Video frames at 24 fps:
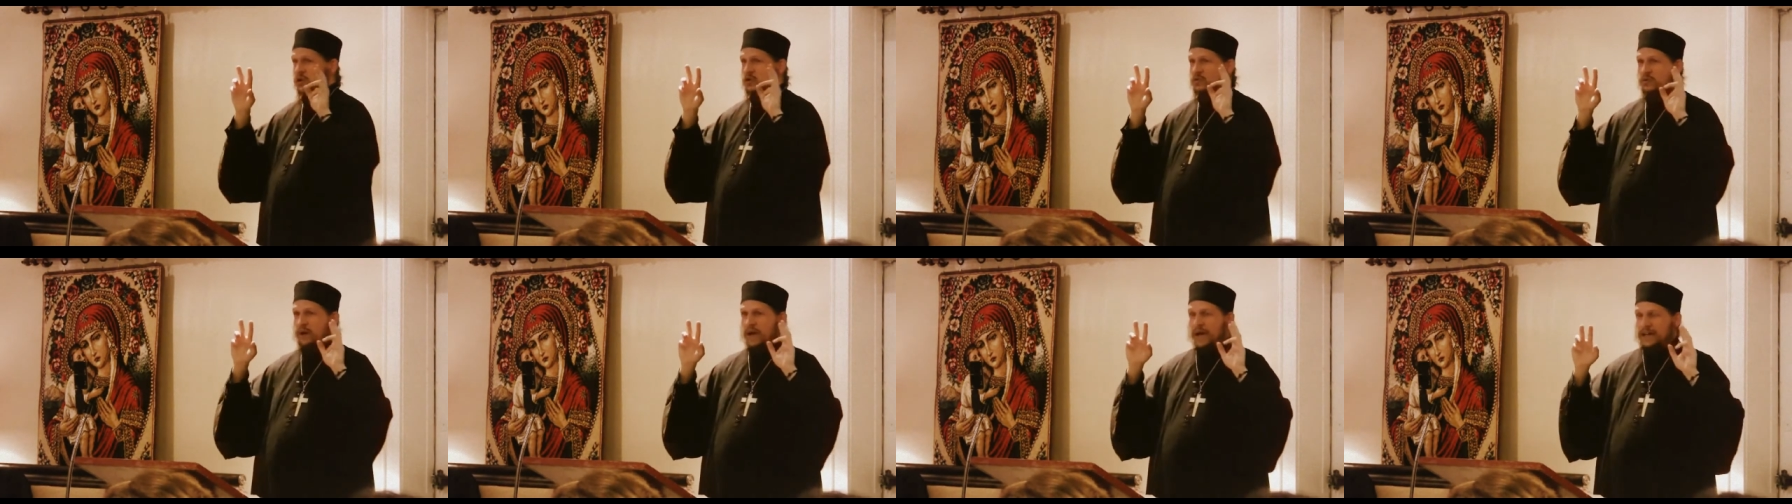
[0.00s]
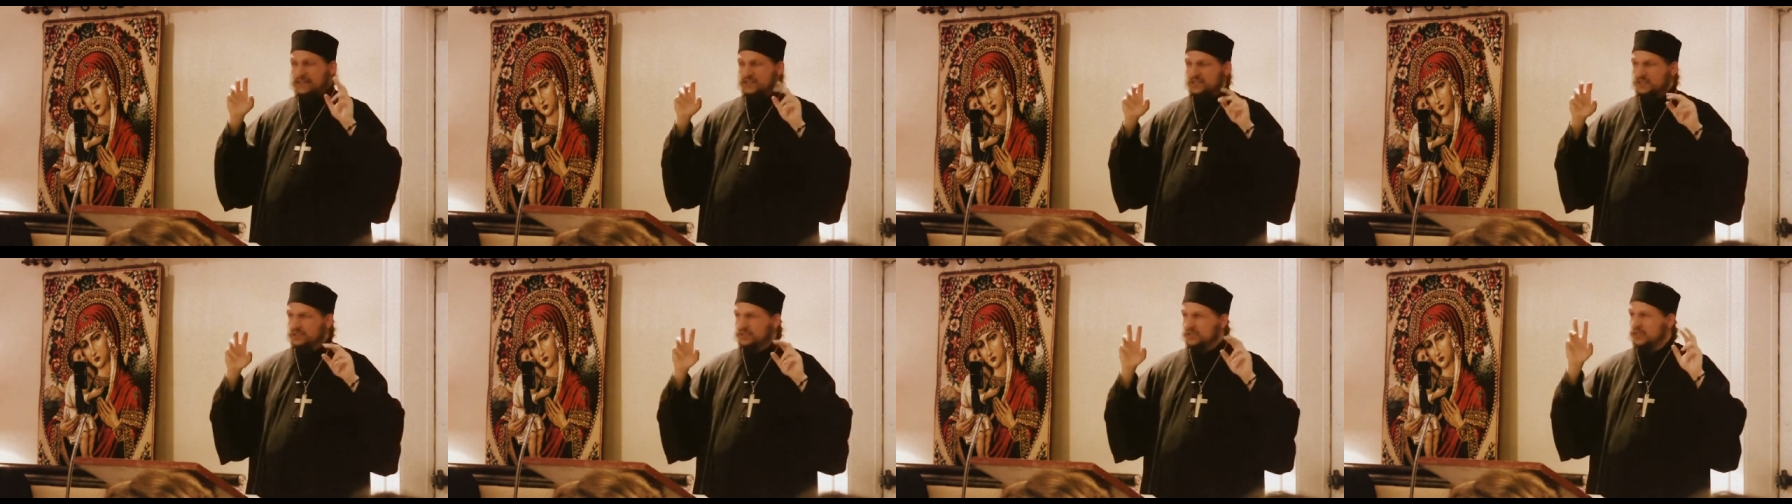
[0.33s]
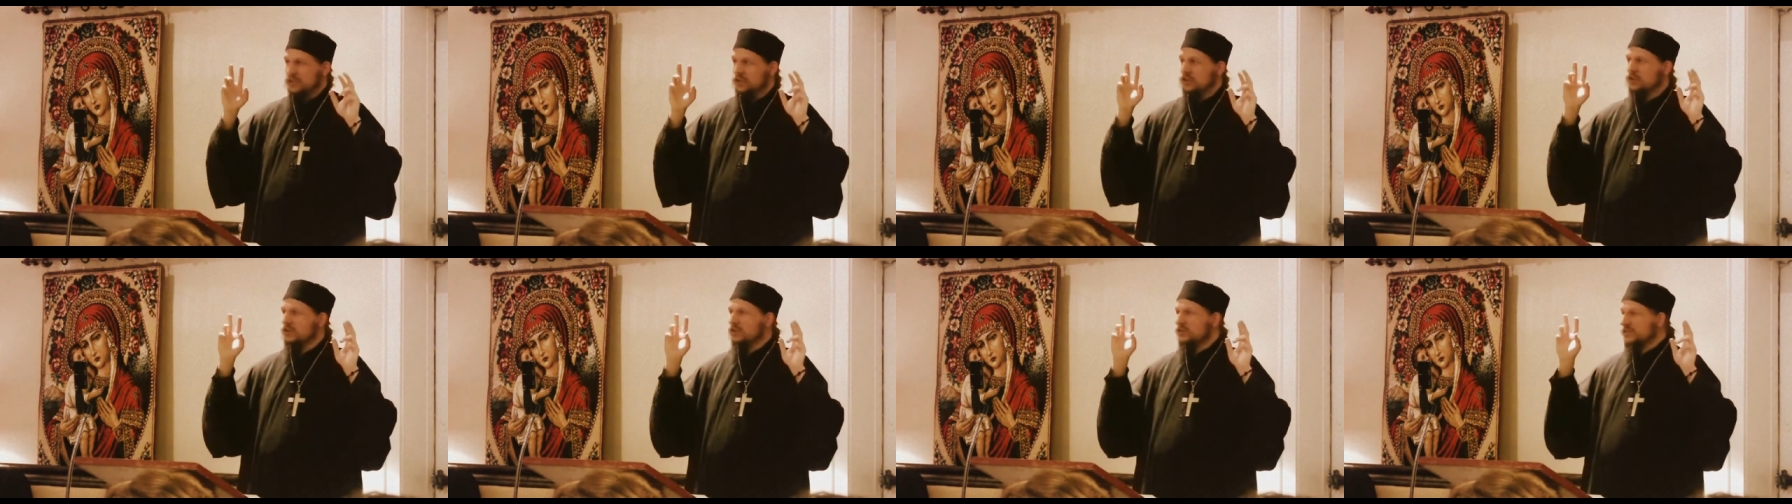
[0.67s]
or
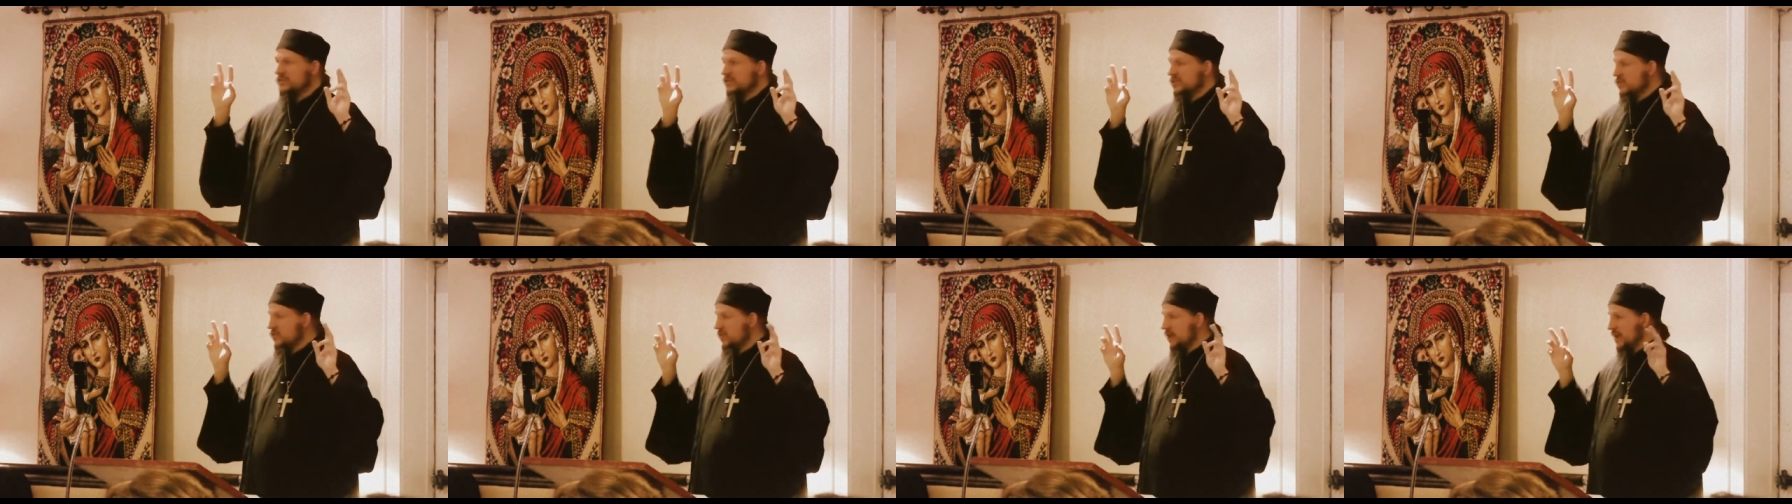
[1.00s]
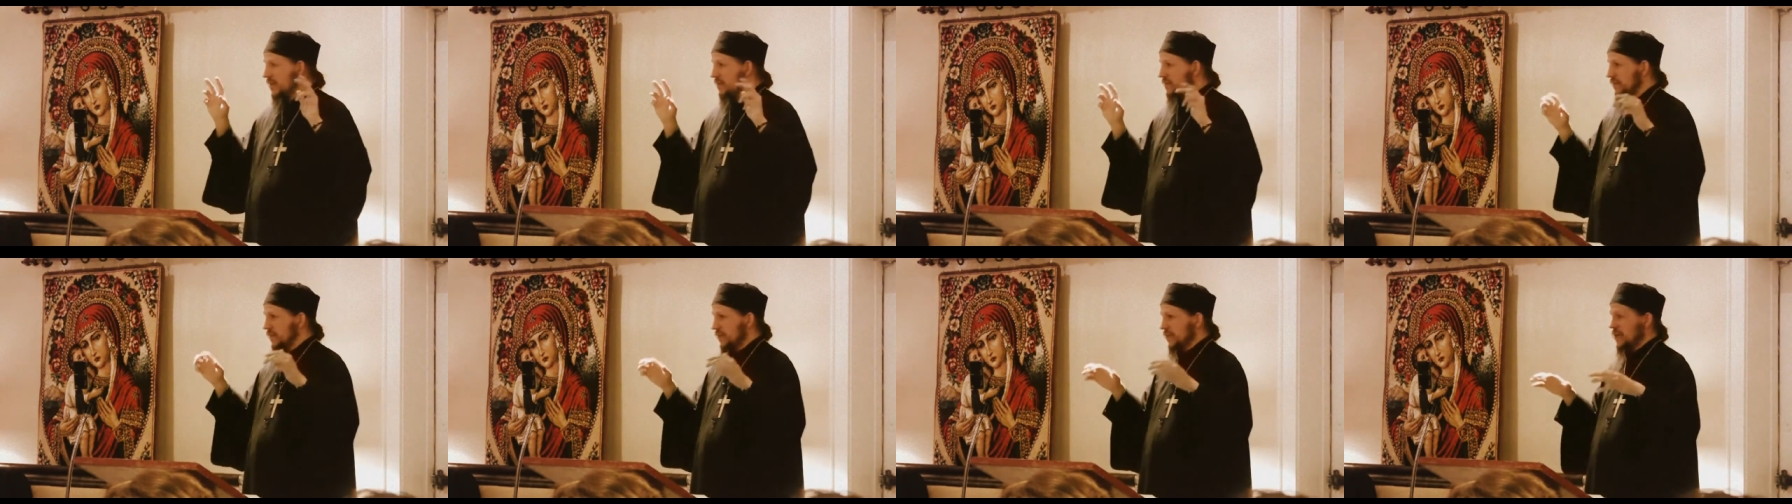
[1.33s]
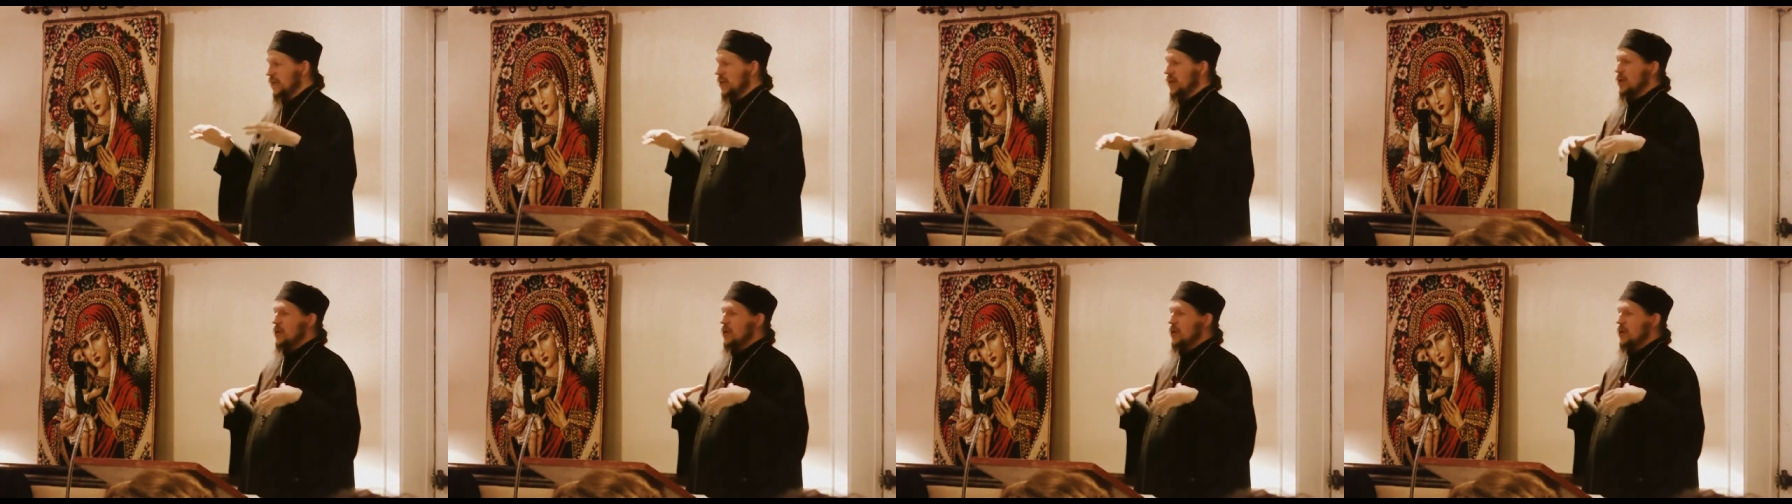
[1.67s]
rationally or theoretically,